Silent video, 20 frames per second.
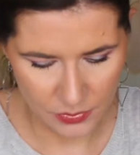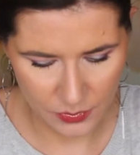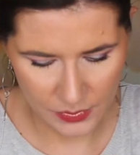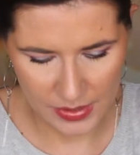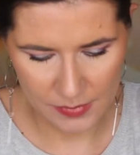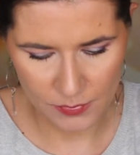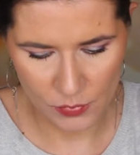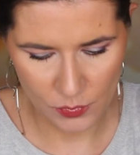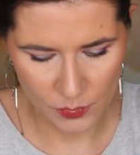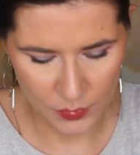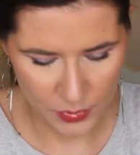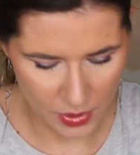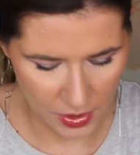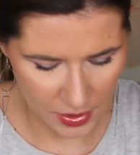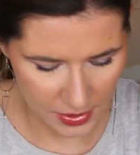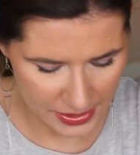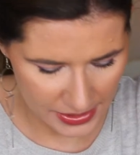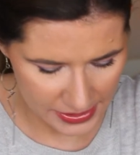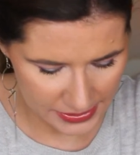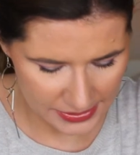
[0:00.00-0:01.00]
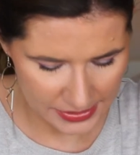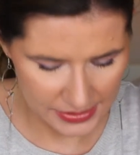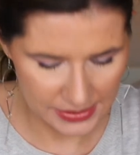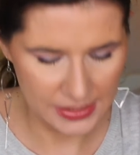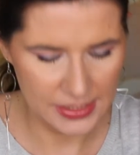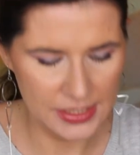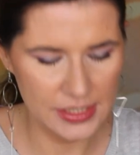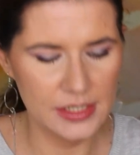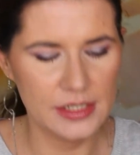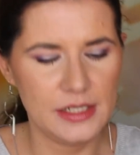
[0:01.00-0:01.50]
Three more products
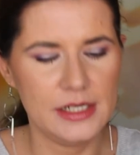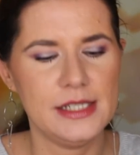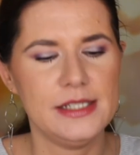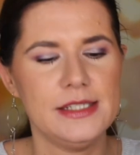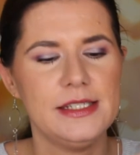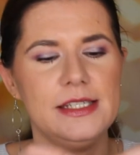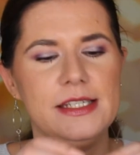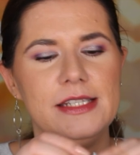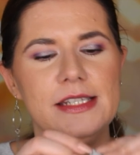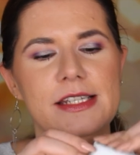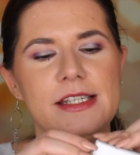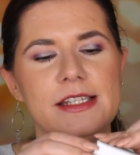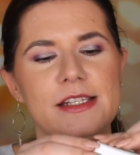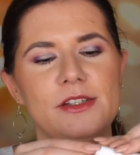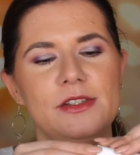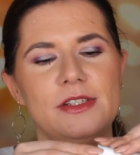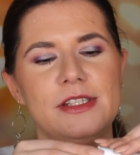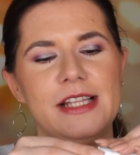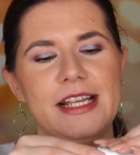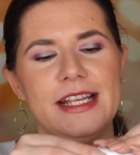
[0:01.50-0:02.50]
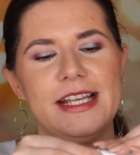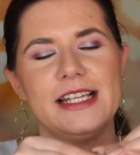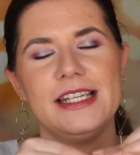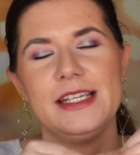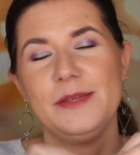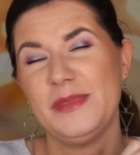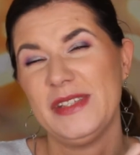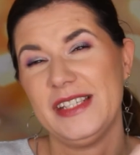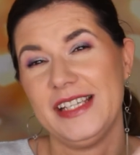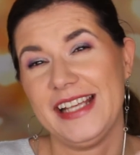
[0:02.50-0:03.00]
in here. Let's see. This looks like a
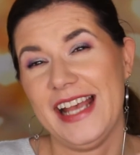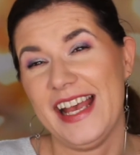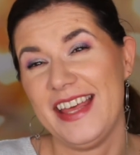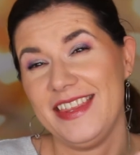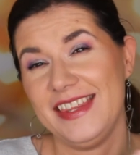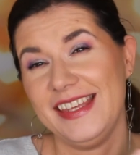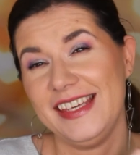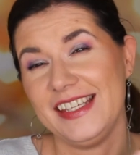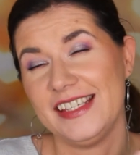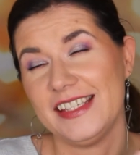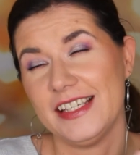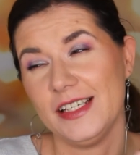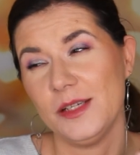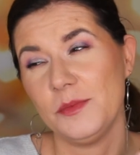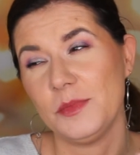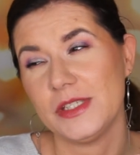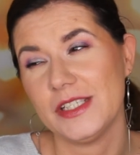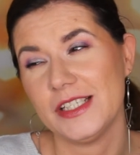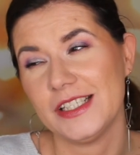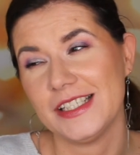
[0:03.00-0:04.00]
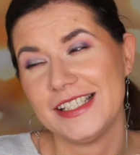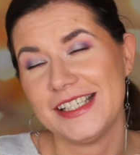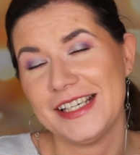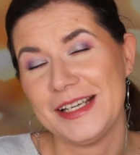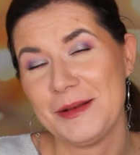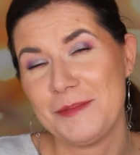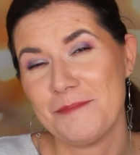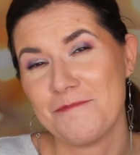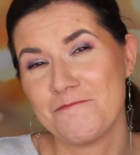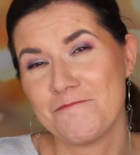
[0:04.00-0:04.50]
lipstick. I think it's a lipstick.
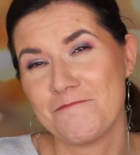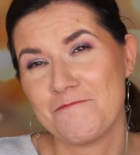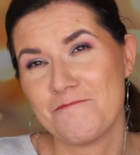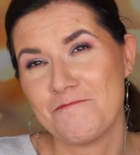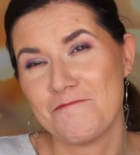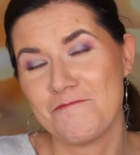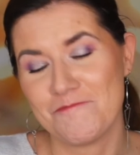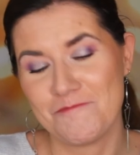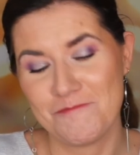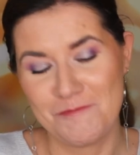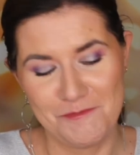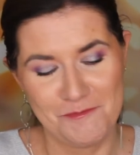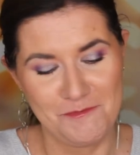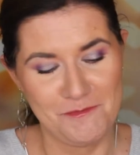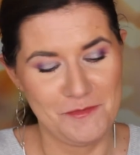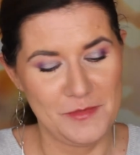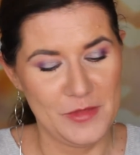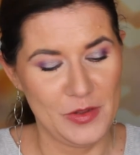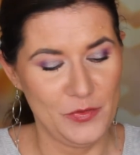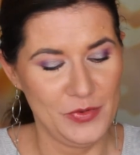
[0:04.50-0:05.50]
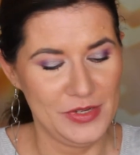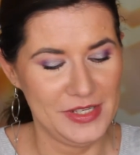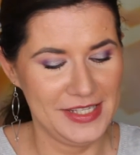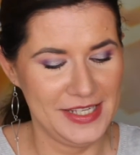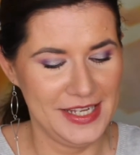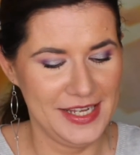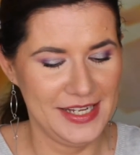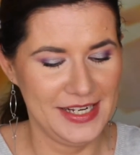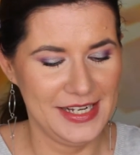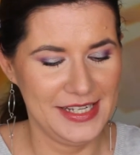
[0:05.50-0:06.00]
We'll
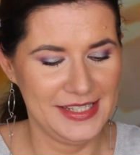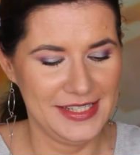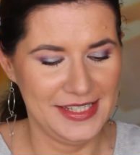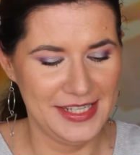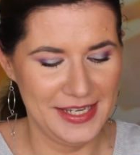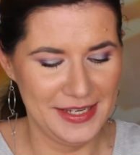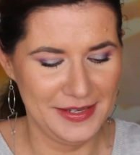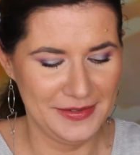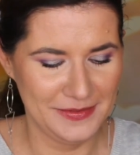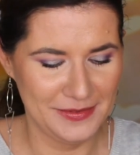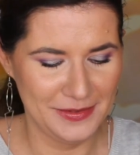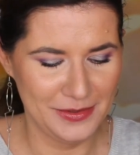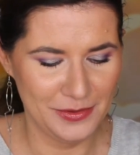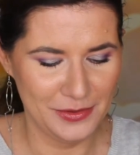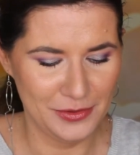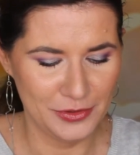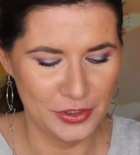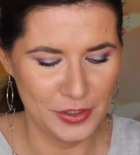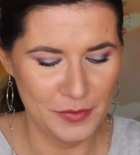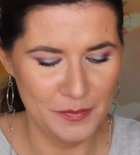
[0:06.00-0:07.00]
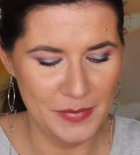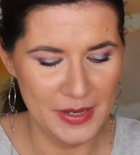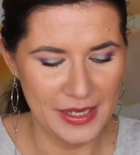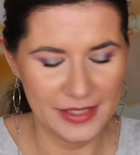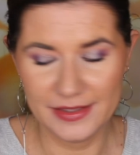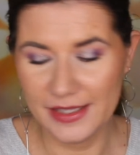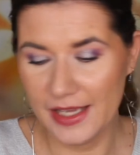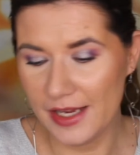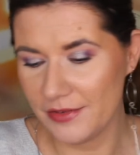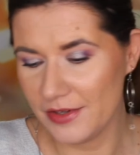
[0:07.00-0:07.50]
see. Let's see. Oh, she
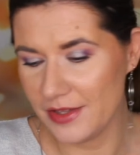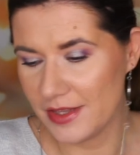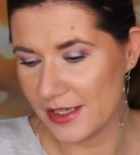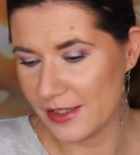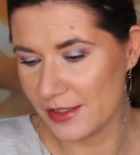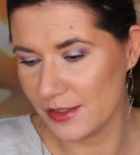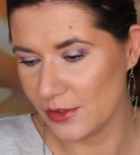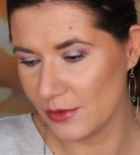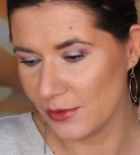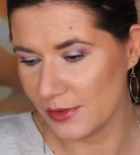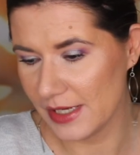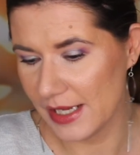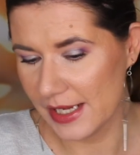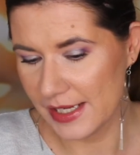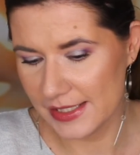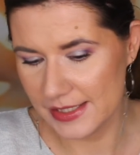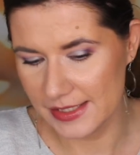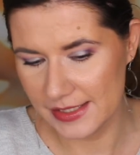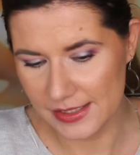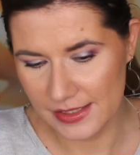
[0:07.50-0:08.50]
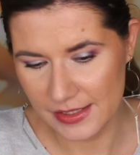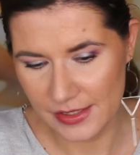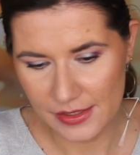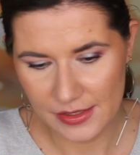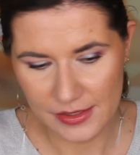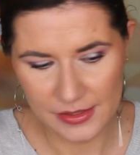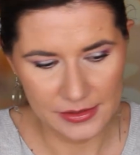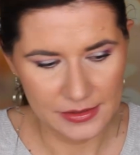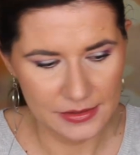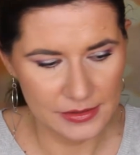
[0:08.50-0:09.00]
packed everything so nice.
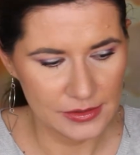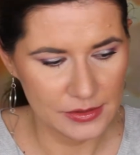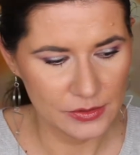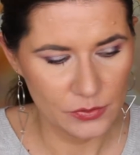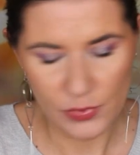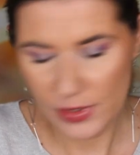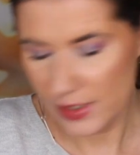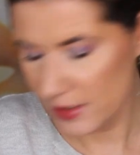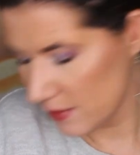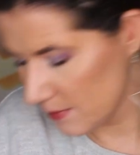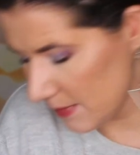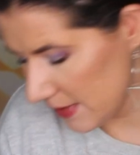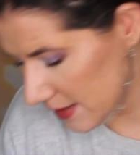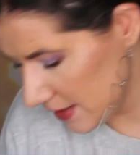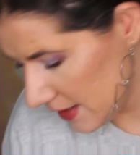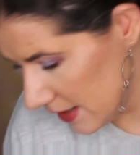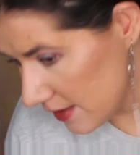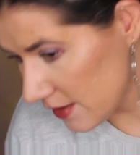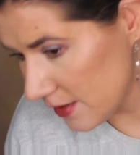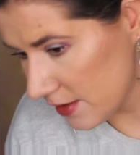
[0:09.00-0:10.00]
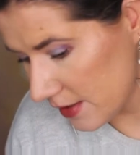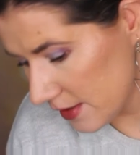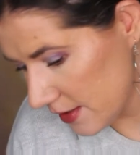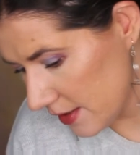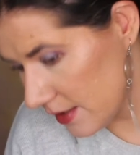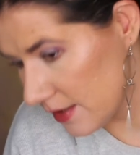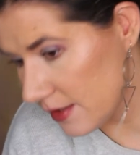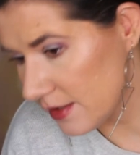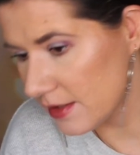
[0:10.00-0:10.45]
Where's my scissors?